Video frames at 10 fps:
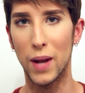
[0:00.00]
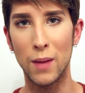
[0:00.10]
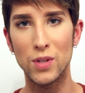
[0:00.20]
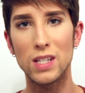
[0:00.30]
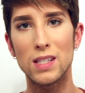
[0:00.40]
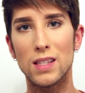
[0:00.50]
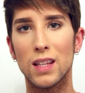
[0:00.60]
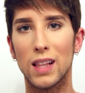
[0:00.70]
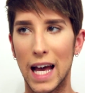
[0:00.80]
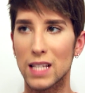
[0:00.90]
but I'm just
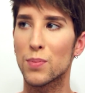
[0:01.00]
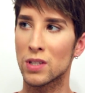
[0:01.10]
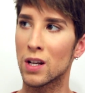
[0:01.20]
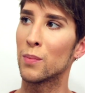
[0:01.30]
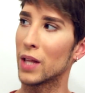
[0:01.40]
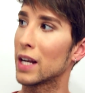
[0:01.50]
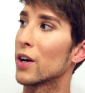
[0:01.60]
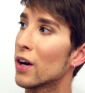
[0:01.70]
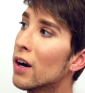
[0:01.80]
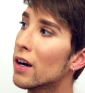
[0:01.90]
the last person on
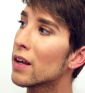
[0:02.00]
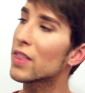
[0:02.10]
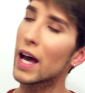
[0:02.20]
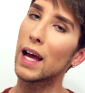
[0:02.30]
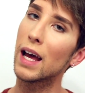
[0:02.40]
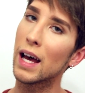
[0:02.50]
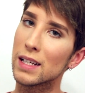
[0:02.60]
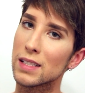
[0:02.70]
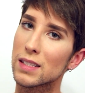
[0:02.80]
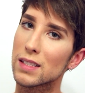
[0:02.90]
planet Earth that
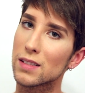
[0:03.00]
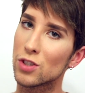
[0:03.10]
has